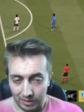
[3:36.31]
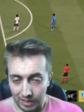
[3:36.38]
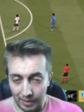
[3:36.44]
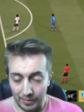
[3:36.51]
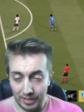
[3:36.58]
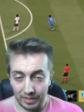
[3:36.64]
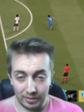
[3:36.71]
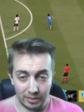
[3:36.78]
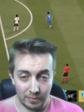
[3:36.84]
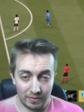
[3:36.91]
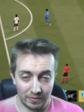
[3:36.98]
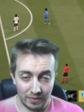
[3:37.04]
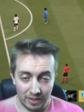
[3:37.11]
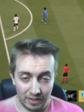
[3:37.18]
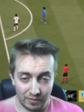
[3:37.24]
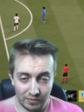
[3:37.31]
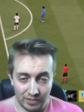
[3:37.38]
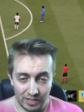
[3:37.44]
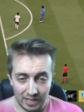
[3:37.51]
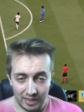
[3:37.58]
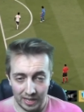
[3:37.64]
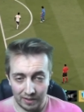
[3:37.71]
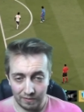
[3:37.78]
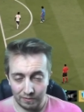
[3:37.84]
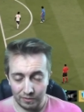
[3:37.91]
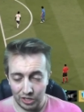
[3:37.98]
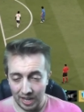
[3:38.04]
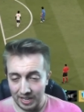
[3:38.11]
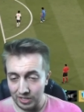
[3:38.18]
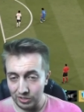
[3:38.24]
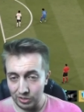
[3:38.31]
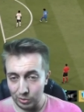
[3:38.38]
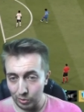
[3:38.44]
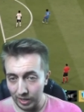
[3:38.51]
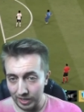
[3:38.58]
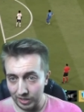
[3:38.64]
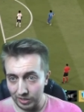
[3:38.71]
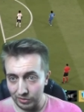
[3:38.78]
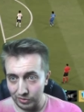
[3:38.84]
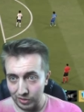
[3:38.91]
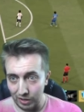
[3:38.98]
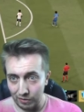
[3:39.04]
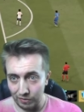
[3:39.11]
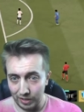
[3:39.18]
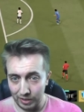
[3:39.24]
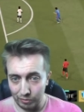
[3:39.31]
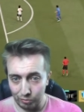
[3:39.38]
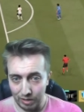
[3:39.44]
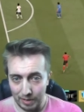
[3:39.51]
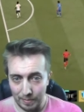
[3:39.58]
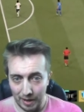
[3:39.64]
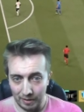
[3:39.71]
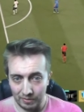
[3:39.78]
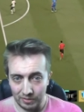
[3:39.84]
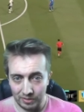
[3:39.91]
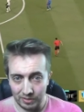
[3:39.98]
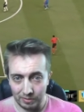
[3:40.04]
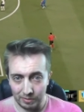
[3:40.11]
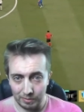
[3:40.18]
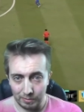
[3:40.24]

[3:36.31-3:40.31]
I mean, to be fair, they've said they've changed all that kind of stuff, like the rebound